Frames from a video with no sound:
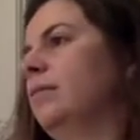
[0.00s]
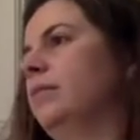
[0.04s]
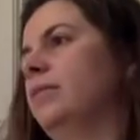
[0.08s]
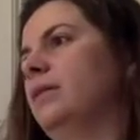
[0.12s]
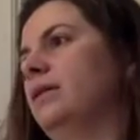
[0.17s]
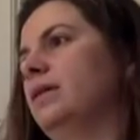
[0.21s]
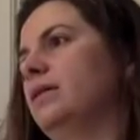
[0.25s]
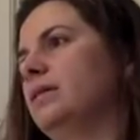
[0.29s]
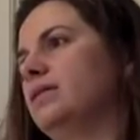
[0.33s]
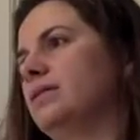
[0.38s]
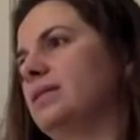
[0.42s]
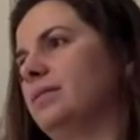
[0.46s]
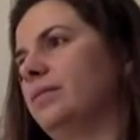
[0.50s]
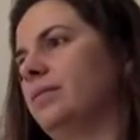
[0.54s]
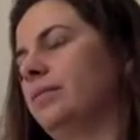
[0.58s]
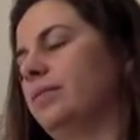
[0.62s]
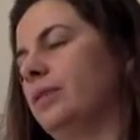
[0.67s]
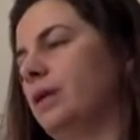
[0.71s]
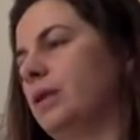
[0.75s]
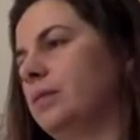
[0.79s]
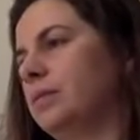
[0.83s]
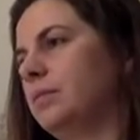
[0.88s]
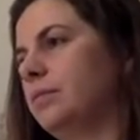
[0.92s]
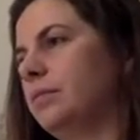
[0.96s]
It is a
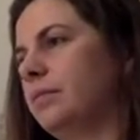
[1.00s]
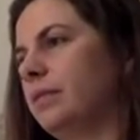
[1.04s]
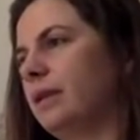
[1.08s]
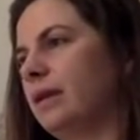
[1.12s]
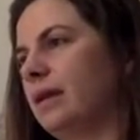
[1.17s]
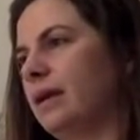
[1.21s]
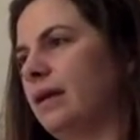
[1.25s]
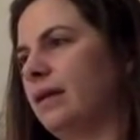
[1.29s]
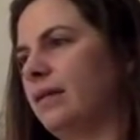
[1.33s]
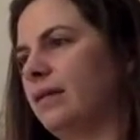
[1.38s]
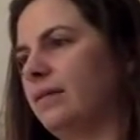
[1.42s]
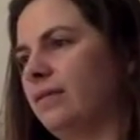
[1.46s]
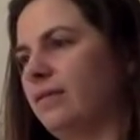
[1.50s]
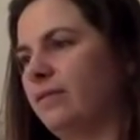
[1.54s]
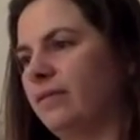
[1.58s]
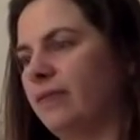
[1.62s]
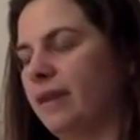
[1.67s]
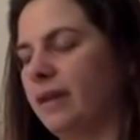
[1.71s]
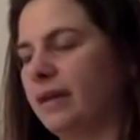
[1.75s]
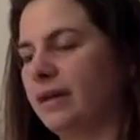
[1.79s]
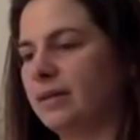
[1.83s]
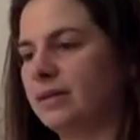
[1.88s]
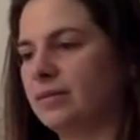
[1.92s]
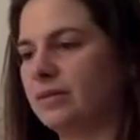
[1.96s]
problem that I
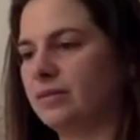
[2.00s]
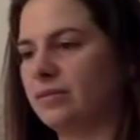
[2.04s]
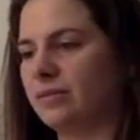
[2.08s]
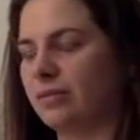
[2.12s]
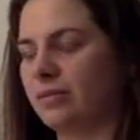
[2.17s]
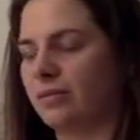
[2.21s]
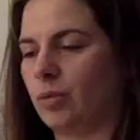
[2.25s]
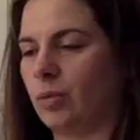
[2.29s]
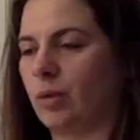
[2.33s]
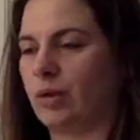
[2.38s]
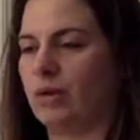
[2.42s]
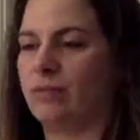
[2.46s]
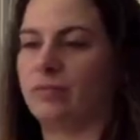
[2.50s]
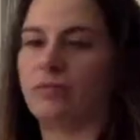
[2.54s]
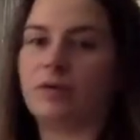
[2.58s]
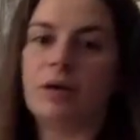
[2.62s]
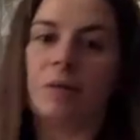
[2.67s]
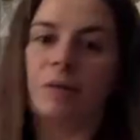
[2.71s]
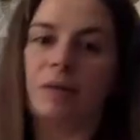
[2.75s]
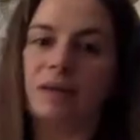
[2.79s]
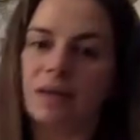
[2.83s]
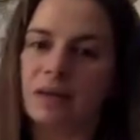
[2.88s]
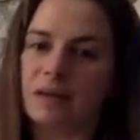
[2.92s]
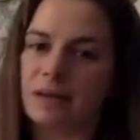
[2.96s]
find quite
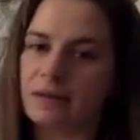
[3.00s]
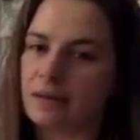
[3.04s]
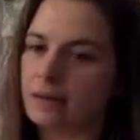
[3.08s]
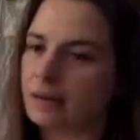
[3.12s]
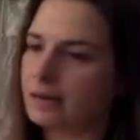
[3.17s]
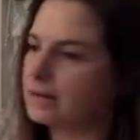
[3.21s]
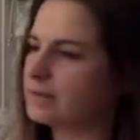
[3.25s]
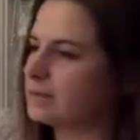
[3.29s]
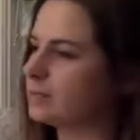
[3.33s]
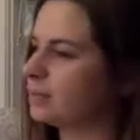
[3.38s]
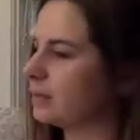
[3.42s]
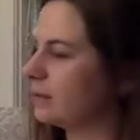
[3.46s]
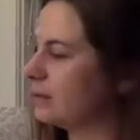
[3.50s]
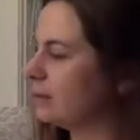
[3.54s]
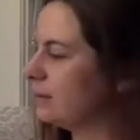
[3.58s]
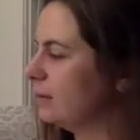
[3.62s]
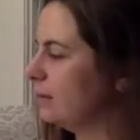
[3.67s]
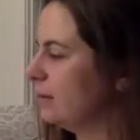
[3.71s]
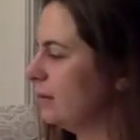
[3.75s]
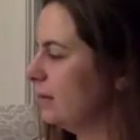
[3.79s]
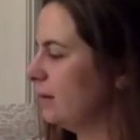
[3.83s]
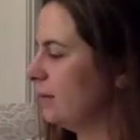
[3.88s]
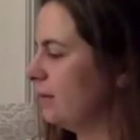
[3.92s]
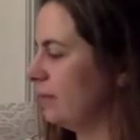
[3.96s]
frequently in the hospital,
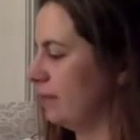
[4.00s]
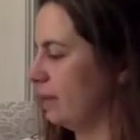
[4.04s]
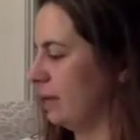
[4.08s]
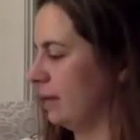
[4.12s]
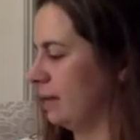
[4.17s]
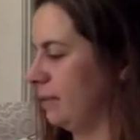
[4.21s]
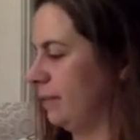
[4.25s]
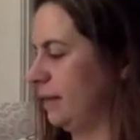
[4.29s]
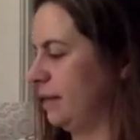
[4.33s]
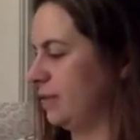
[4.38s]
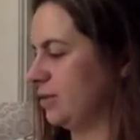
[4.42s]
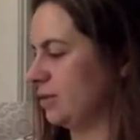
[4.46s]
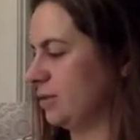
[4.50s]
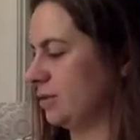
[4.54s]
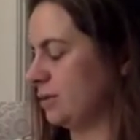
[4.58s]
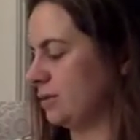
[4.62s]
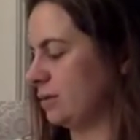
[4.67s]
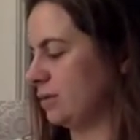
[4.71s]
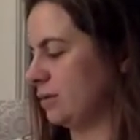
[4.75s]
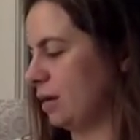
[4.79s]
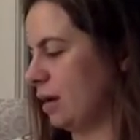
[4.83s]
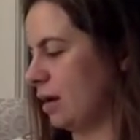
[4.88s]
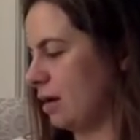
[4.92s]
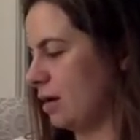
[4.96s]
that patients are
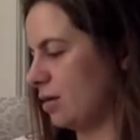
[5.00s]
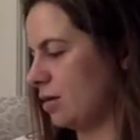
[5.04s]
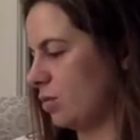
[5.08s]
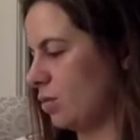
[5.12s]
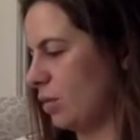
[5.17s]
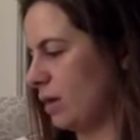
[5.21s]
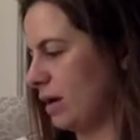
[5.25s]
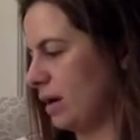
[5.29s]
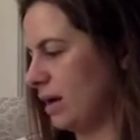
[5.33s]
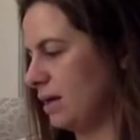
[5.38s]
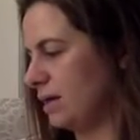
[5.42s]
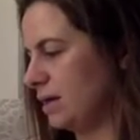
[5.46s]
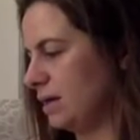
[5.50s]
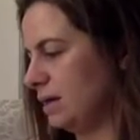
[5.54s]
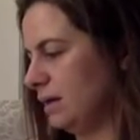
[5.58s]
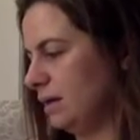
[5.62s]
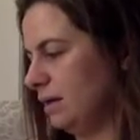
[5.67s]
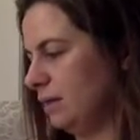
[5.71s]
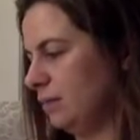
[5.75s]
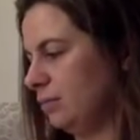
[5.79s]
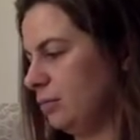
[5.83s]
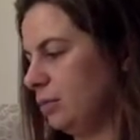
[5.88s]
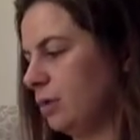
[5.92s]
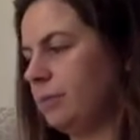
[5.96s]
not quite
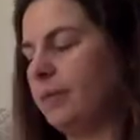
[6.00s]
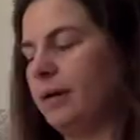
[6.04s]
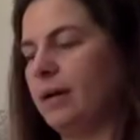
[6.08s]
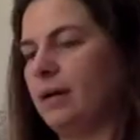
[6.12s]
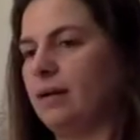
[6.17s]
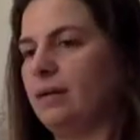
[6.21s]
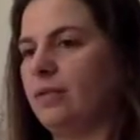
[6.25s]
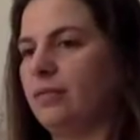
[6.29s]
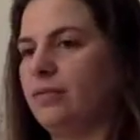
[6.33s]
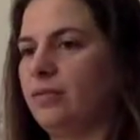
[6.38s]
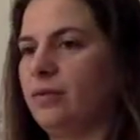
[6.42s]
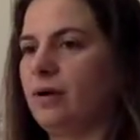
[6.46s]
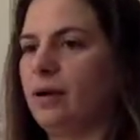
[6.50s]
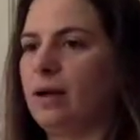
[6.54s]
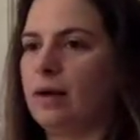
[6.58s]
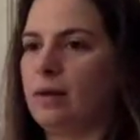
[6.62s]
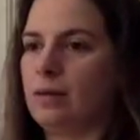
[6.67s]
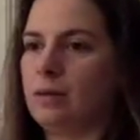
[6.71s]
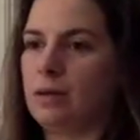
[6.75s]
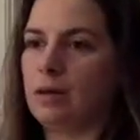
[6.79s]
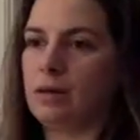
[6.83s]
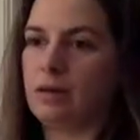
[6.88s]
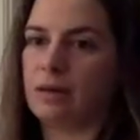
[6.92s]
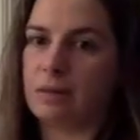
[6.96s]
prepared for how
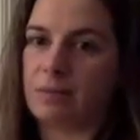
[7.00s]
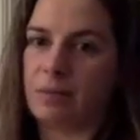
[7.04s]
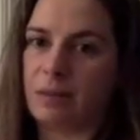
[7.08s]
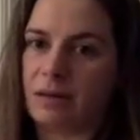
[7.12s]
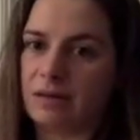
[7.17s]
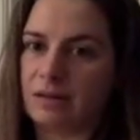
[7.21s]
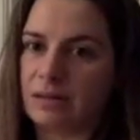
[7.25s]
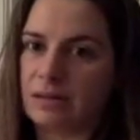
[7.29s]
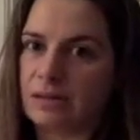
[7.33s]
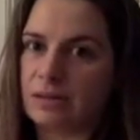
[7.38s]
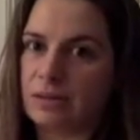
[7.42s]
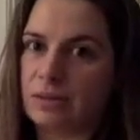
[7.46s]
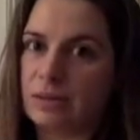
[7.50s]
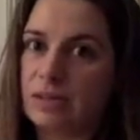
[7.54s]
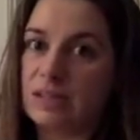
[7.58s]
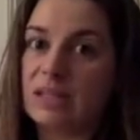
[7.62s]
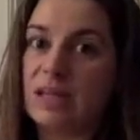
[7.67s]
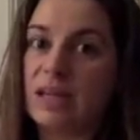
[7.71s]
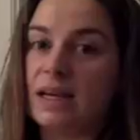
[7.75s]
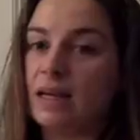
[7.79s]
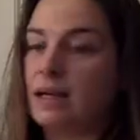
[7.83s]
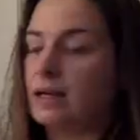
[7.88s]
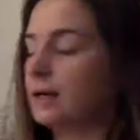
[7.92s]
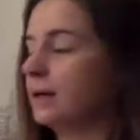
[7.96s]
long the process could
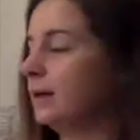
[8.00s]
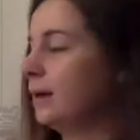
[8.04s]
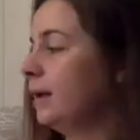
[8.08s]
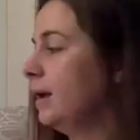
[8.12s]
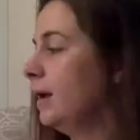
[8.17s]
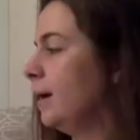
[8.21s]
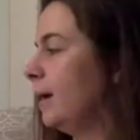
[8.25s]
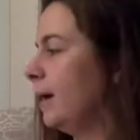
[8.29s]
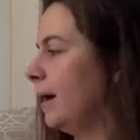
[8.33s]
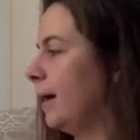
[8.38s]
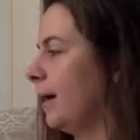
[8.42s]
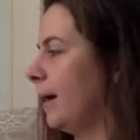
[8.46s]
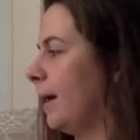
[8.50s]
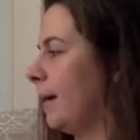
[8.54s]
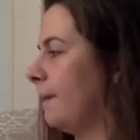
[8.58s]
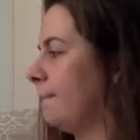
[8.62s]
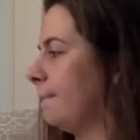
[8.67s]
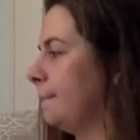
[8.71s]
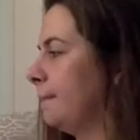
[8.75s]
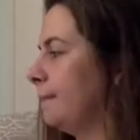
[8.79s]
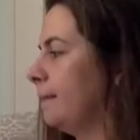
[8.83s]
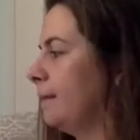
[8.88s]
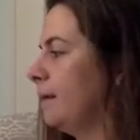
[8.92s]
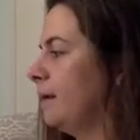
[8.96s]
take. In
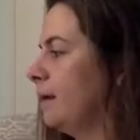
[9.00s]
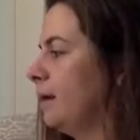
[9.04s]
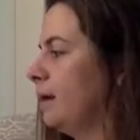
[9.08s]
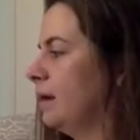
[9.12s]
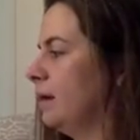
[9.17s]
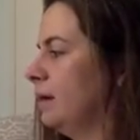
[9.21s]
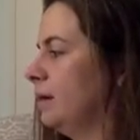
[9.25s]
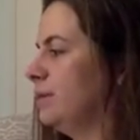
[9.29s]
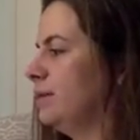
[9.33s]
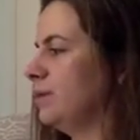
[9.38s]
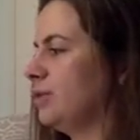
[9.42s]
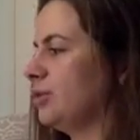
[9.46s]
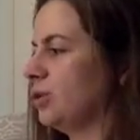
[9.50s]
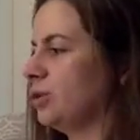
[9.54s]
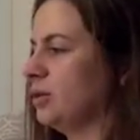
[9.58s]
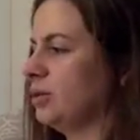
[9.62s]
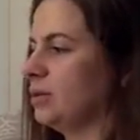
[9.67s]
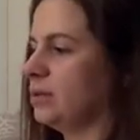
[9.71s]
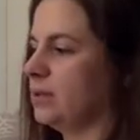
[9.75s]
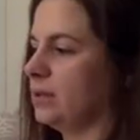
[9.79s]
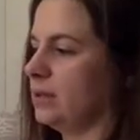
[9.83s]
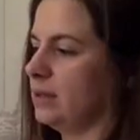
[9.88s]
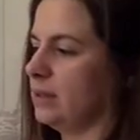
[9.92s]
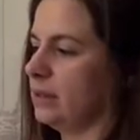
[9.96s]

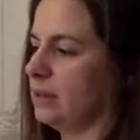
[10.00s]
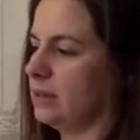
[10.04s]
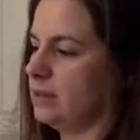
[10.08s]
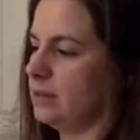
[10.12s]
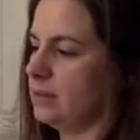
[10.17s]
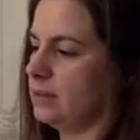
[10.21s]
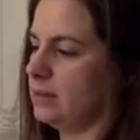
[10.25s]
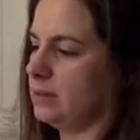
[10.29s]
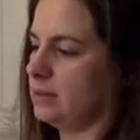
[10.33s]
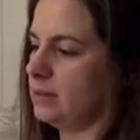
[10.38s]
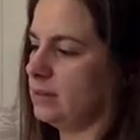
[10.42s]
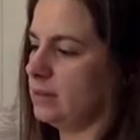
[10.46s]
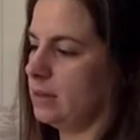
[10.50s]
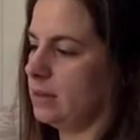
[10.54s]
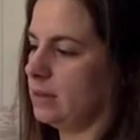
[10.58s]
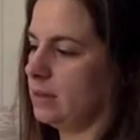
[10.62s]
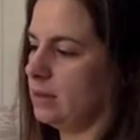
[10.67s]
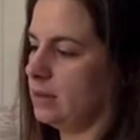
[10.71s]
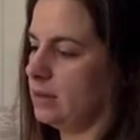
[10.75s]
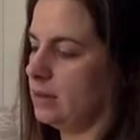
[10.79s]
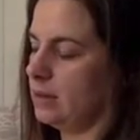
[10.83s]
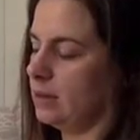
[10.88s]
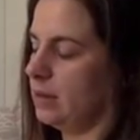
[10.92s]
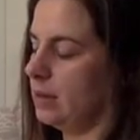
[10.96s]
addition to this,
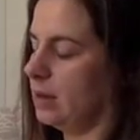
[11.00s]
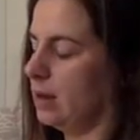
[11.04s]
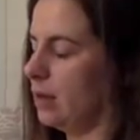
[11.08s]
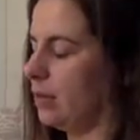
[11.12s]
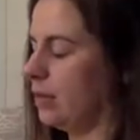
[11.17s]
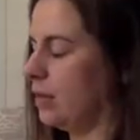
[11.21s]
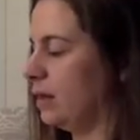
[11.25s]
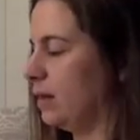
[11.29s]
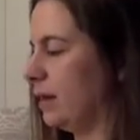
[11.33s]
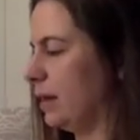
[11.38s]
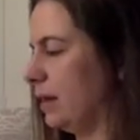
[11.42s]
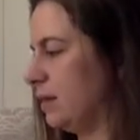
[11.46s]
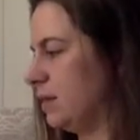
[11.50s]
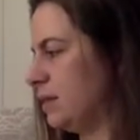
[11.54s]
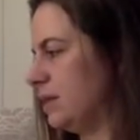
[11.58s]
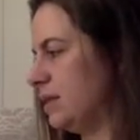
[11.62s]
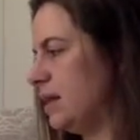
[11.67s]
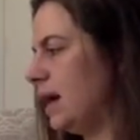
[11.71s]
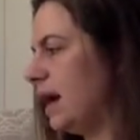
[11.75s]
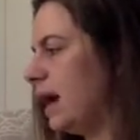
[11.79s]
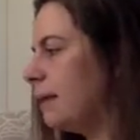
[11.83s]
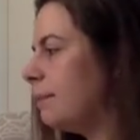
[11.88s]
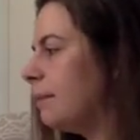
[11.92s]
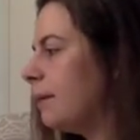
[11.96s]
on the 9th
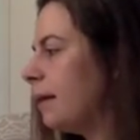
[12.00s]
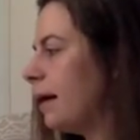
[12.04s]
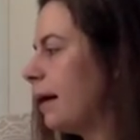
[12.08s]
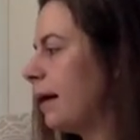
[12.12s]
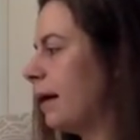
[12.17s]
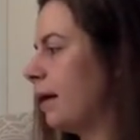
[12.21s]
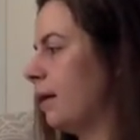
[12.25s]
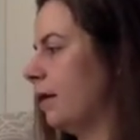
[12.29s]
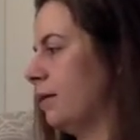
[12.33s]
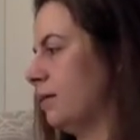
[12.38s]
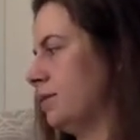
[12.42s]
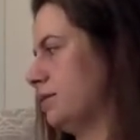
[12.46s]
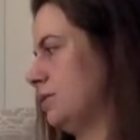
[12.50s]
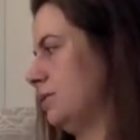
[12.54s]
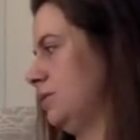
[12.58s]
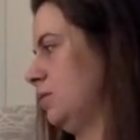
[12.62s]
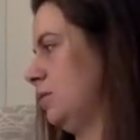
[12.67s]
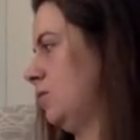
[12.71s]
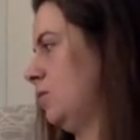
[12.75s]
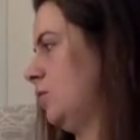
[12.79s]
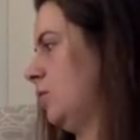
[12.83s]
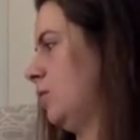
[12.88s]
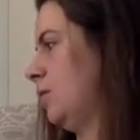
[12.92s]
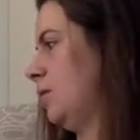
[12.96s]
tab, I
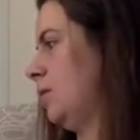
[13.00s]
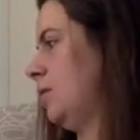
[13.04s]
also